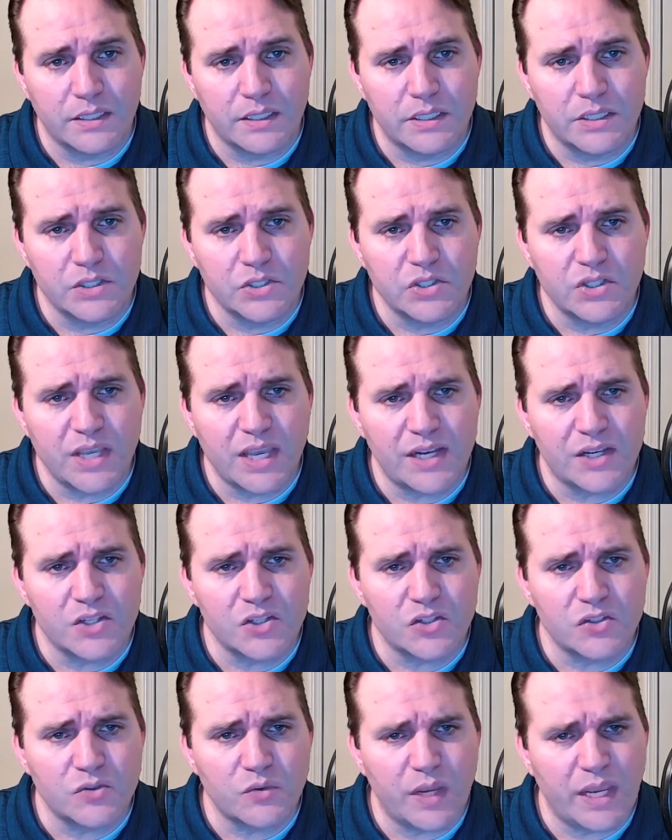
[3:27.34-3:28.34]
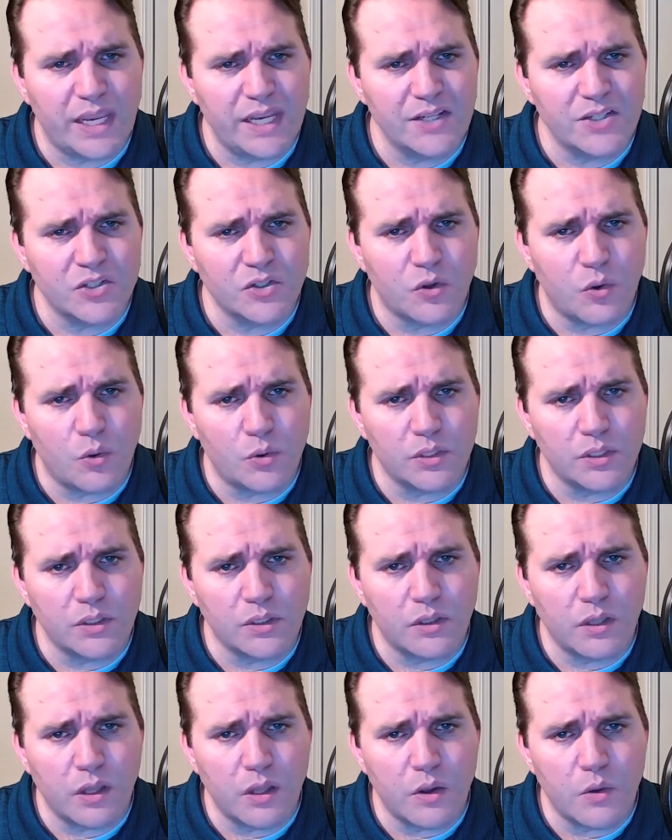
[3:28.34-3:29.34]
She had a strange golden
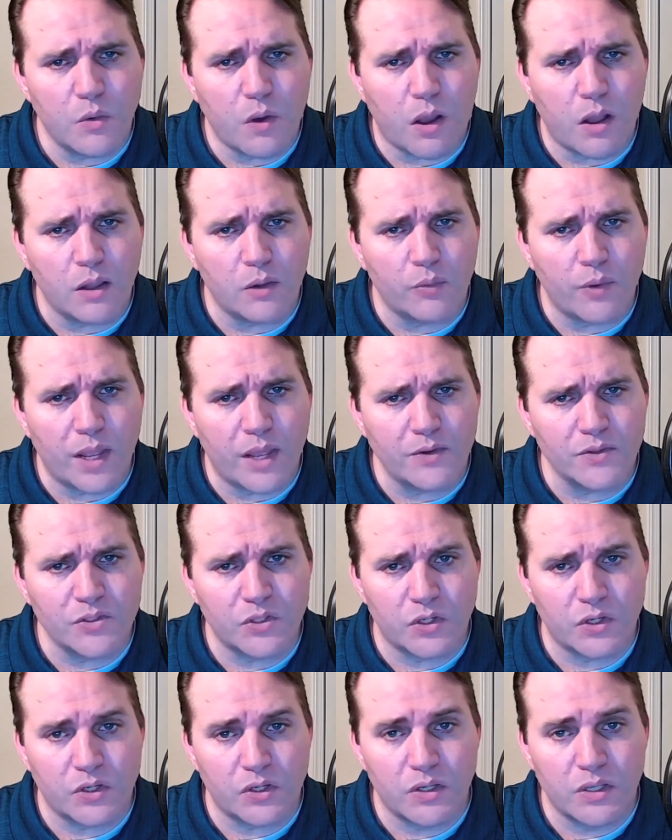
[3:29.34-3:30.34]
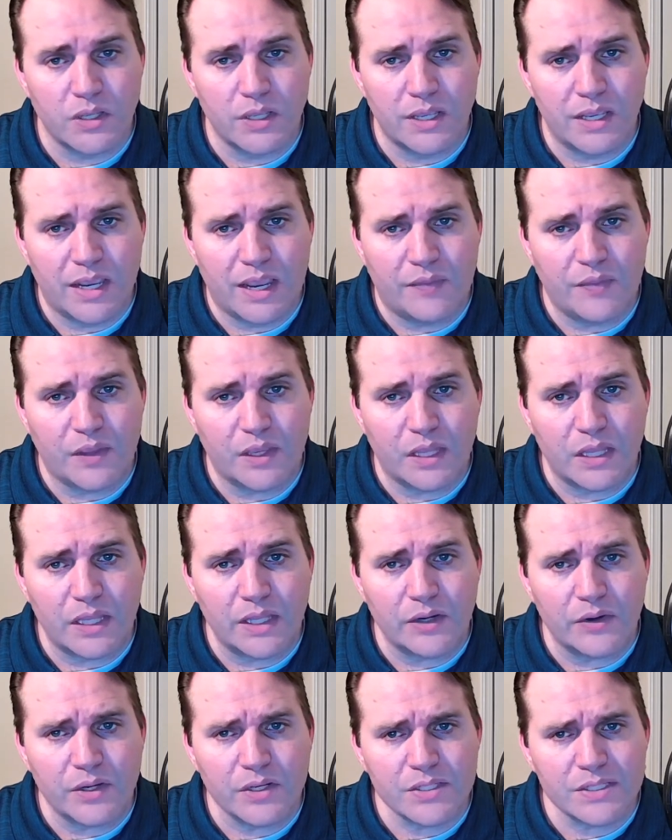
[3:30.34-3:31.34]
glow all around her, and the
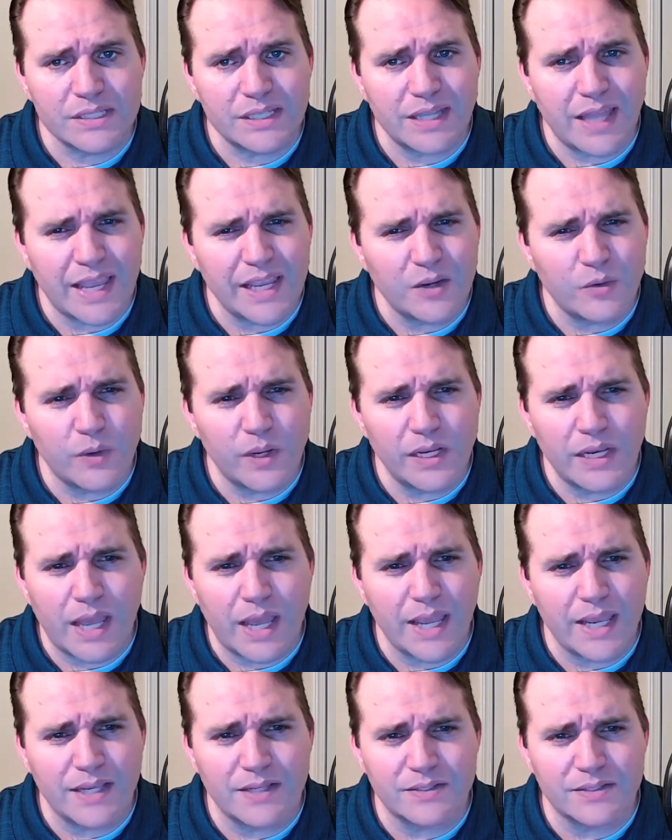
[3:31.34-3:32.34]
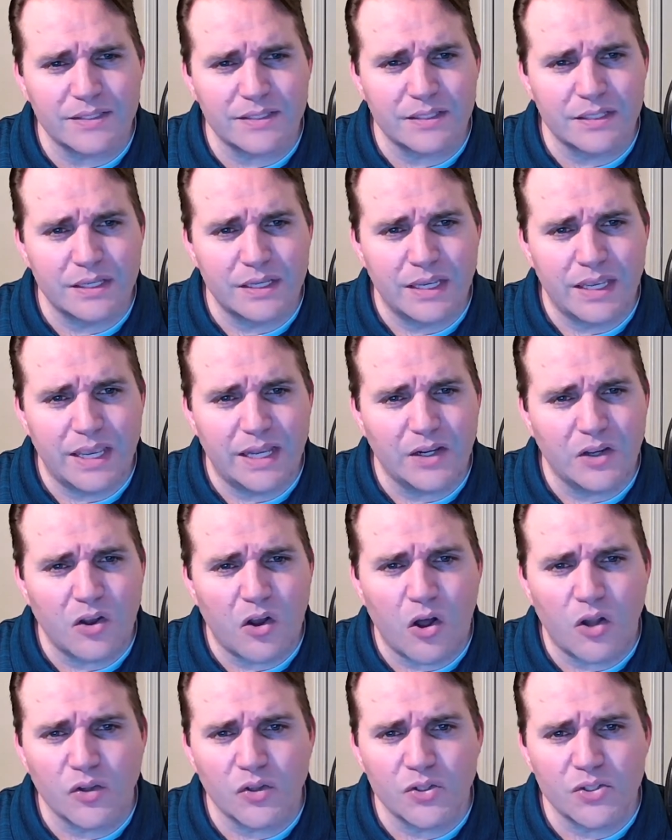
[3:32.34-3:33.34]
clearest light green eyes, and
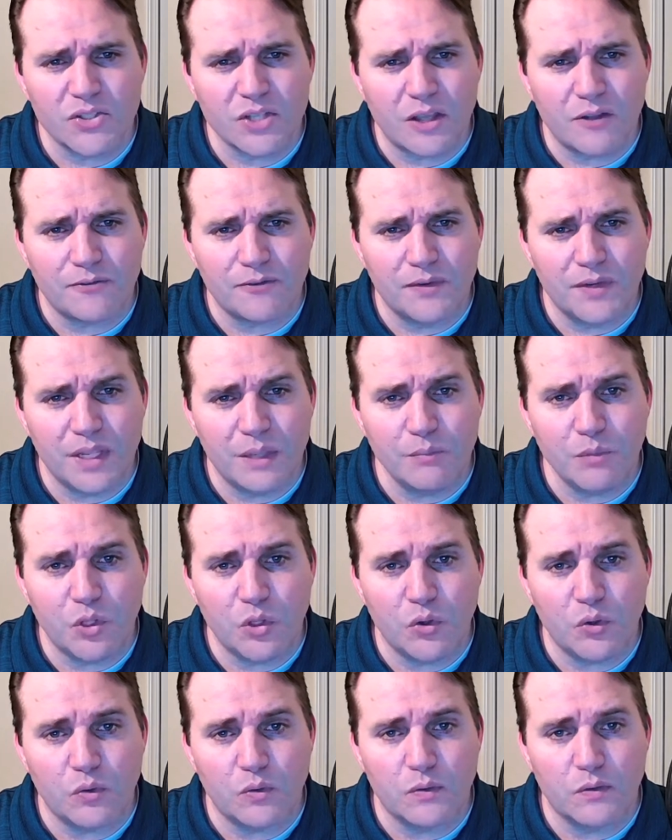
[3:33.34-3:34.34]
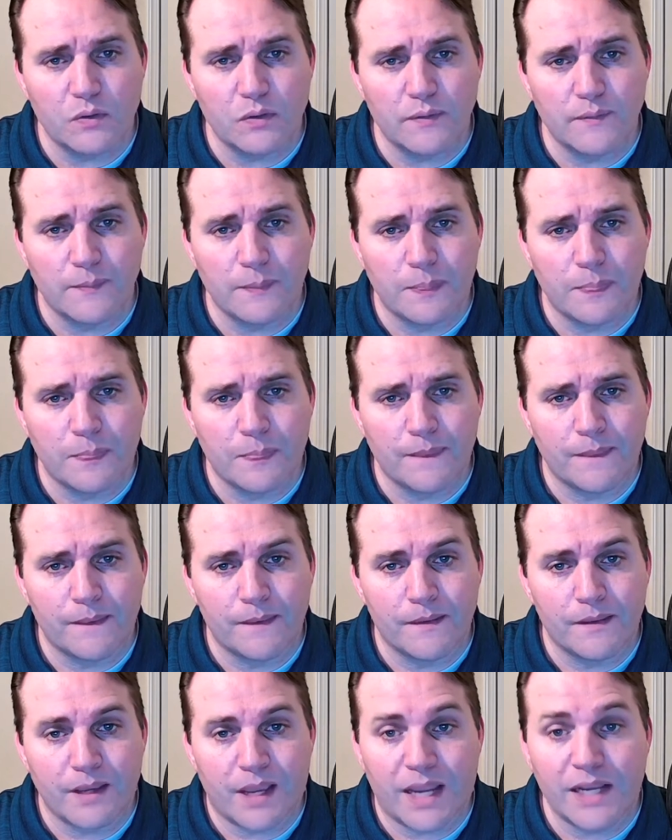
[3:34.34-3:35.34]
called herself Nimue.
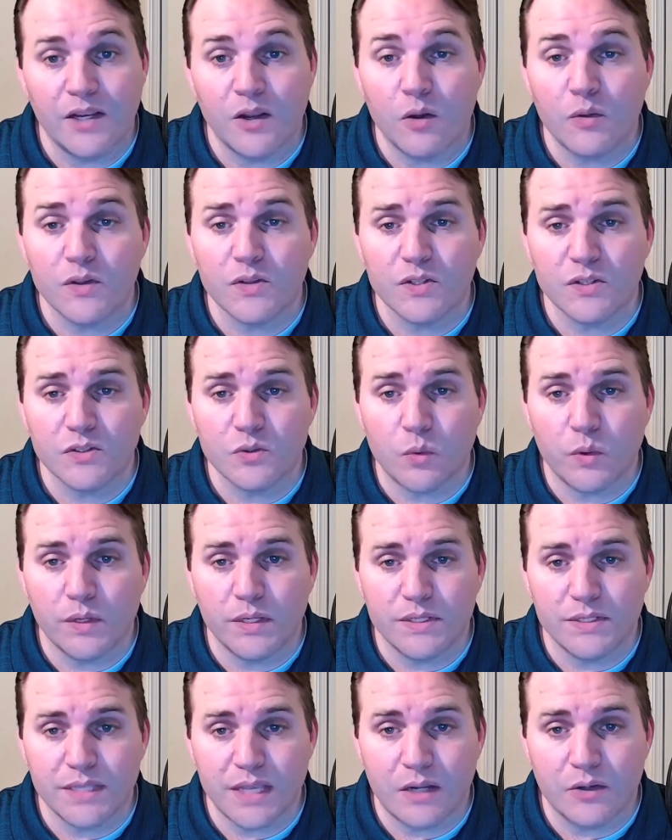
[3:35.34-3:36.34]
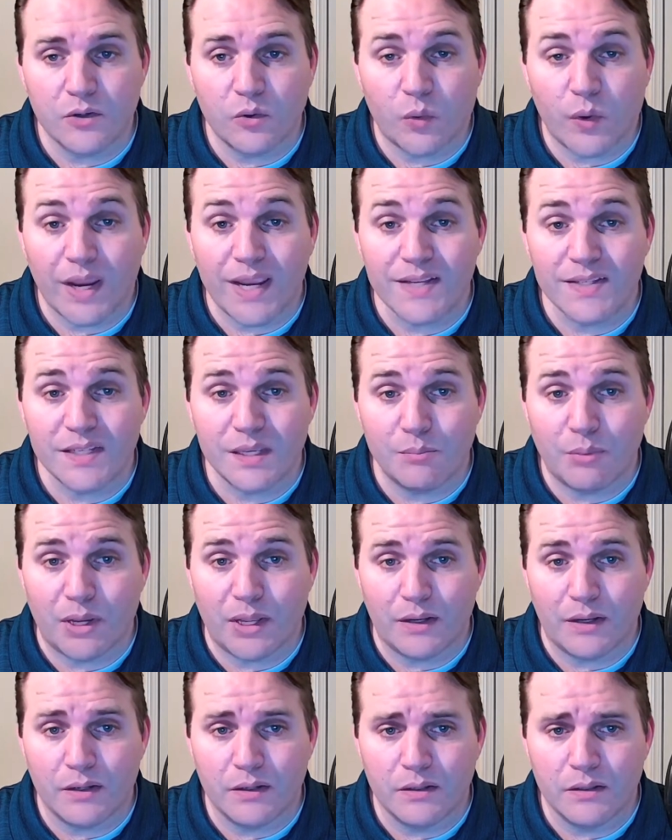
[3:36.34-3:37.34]
I know this is going to sound crazy,
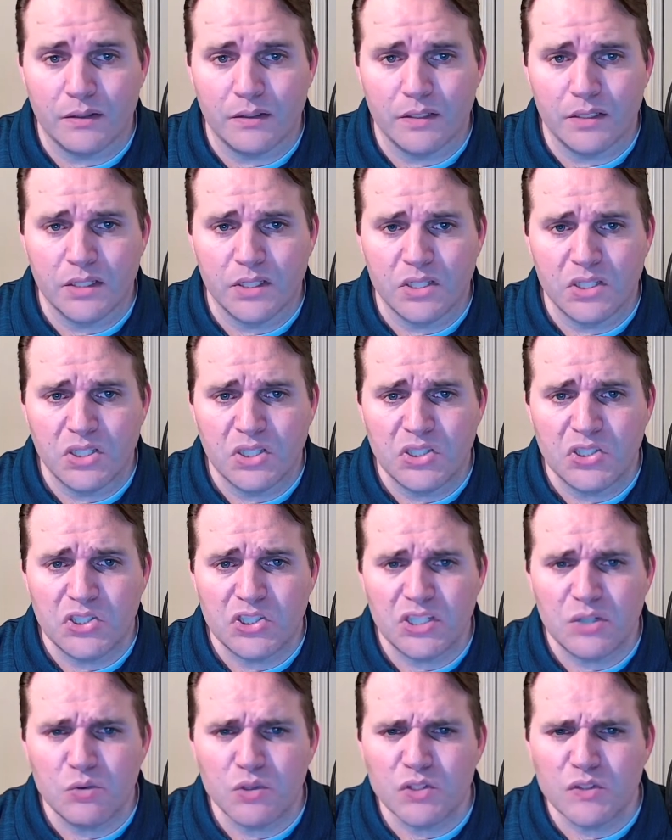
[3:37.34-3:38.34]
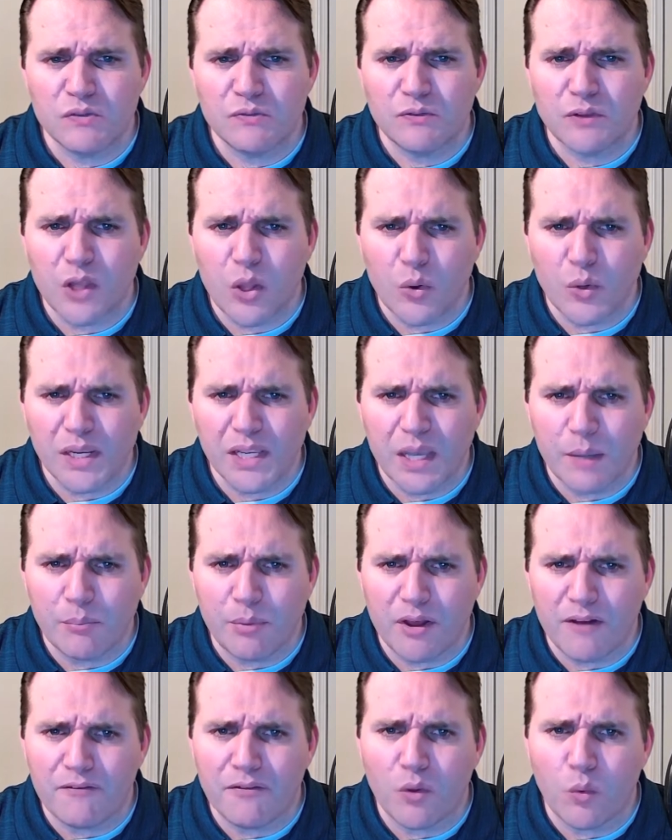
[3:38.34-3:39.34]
but she was floating
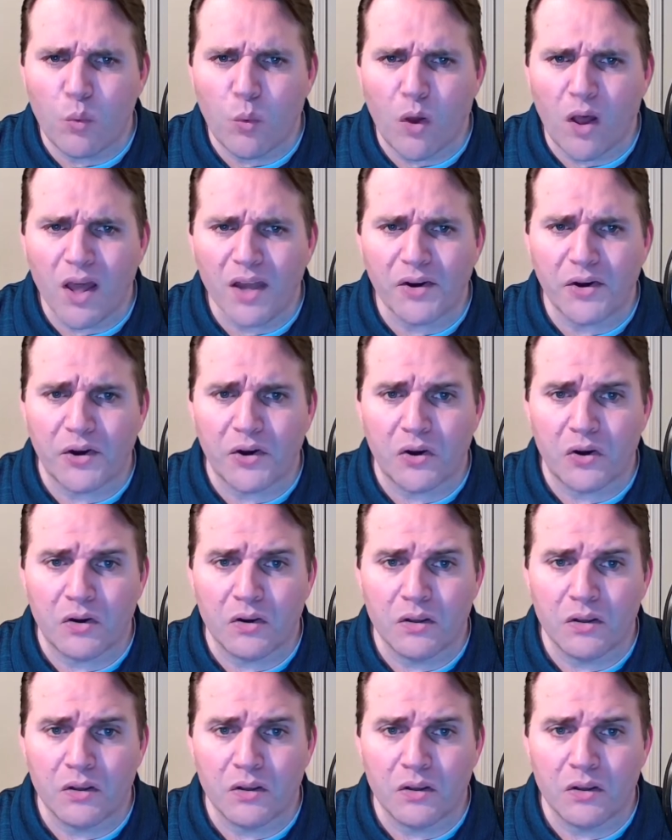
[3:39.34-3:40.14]
above the water."